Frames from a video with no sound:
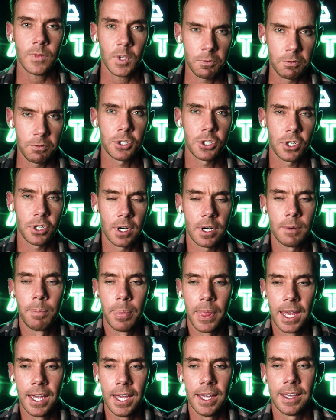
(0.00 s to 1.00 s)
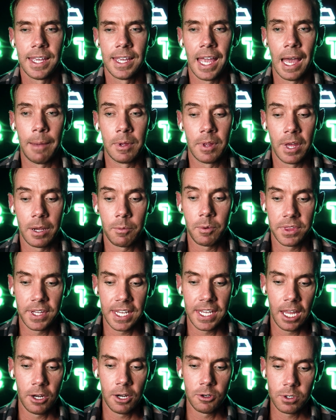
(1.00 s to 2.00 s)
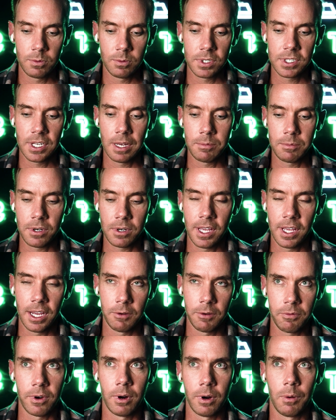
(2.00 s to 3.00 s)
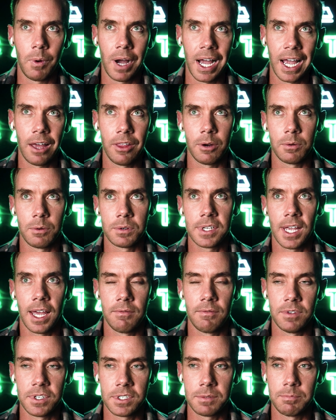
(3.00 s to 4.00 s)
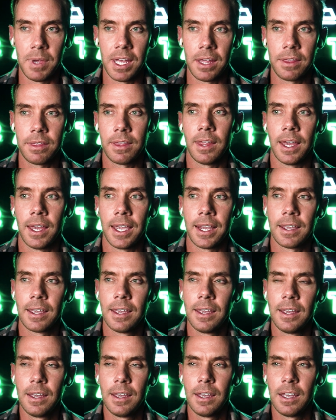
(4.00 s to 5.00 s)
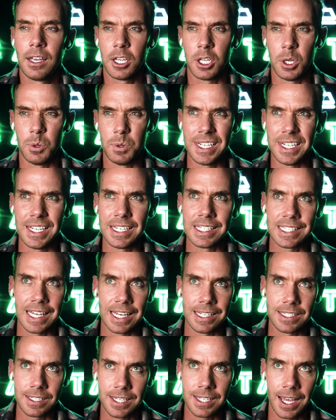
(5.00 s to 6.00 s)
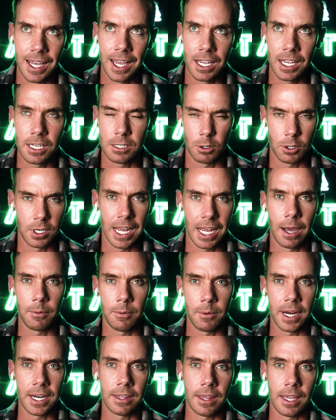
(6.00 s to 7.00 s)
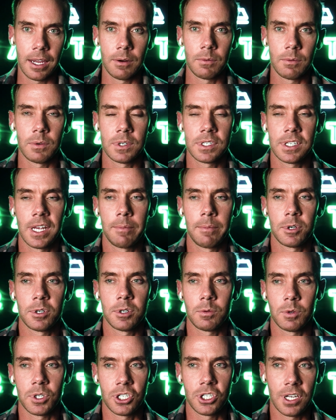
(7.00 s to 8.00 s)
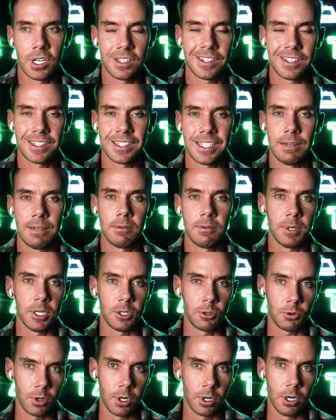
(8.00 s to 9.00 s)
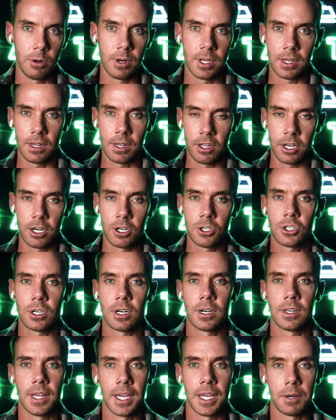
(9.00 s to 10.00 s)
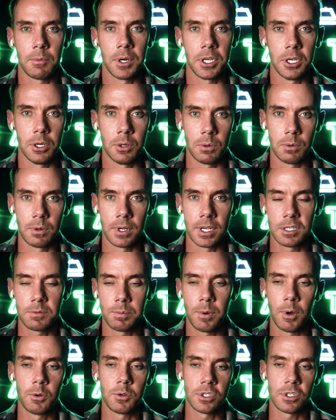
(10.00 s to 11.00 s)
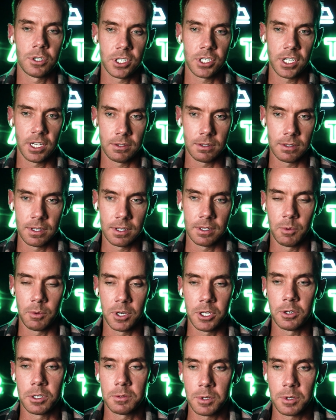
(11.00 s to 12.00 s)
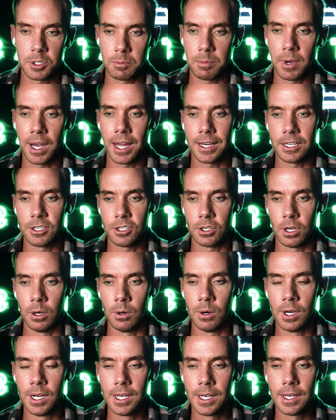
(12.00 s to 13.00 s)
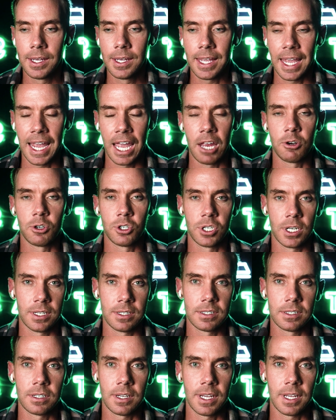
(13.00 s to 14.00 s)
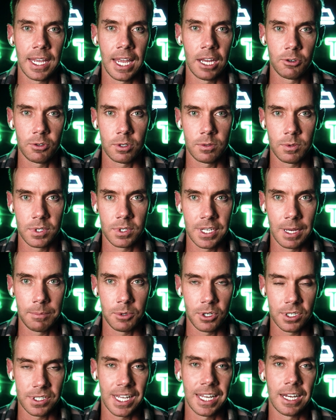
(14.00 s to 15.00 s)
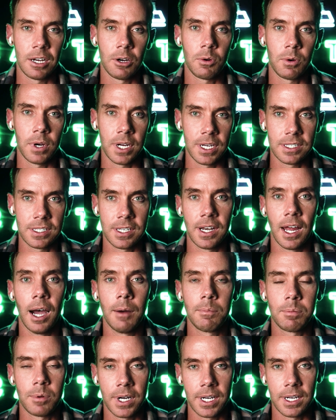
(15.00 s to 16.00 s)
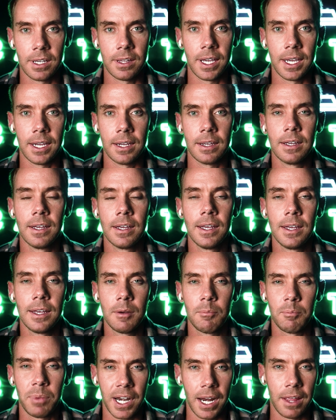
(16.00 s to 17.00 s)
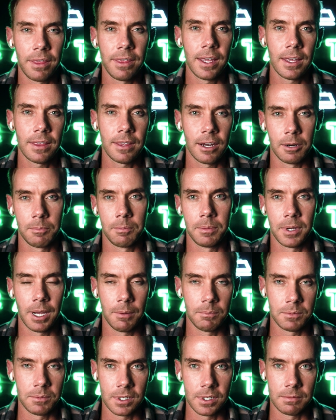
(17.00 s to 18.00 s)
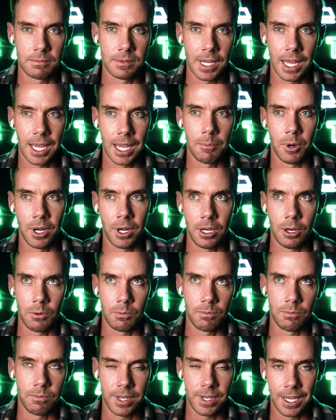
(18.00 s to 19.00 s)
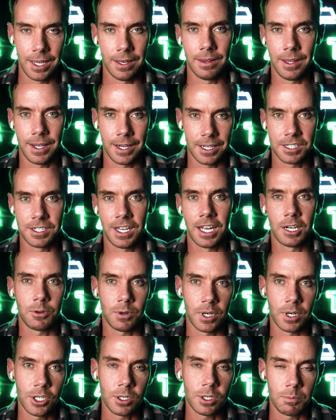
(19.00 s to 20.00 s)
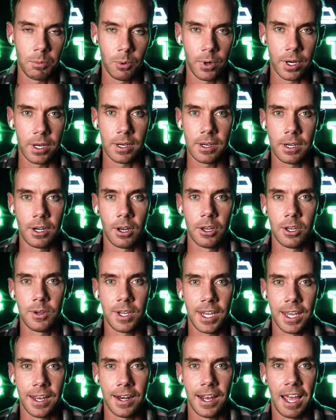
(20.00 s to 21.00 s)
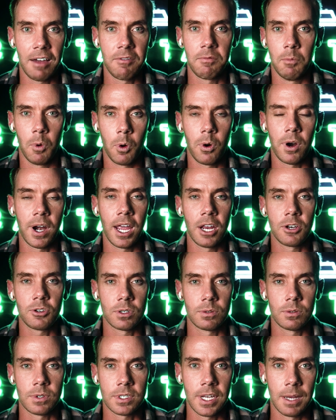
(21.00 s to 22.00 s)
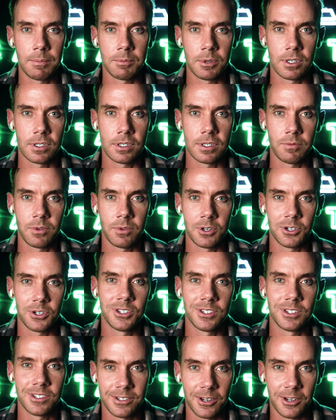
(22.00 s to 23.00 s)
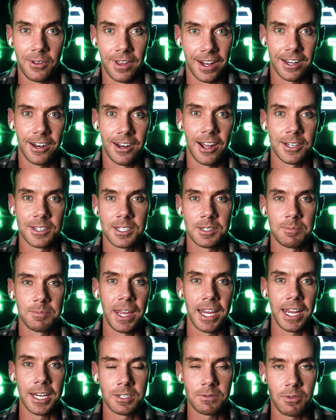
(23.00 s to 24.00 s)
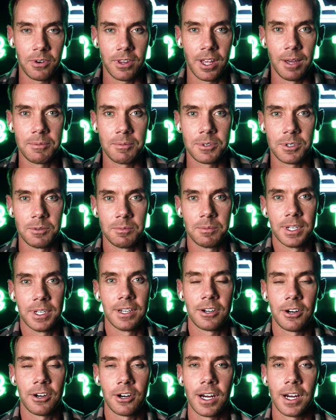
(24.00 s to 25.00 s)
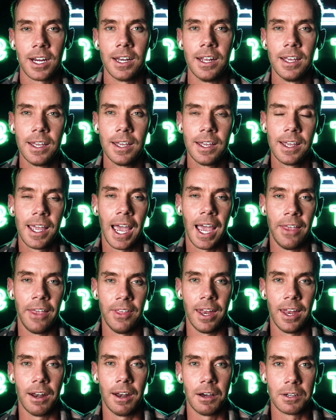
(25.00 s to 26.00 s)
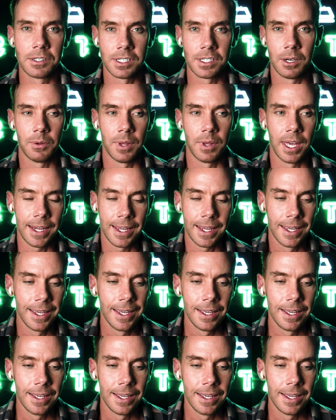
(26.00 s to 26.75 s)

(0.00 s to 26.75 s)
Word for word: For sure. Yeah, I mean, like with the androgen receptor thing, for a while there was kind of this myth that like you desensitize or downregulate receptors, which doesn't seem to be true in the literature. Like when you expose yourself, when you expose your body to androgens, androgen receptors increase and upregulate. But I think there becomes a time when you hit like a saturation point. You know, you can't have more androgen receptors if there's you know like not space for them to be occurring. And mm-hmm. then also like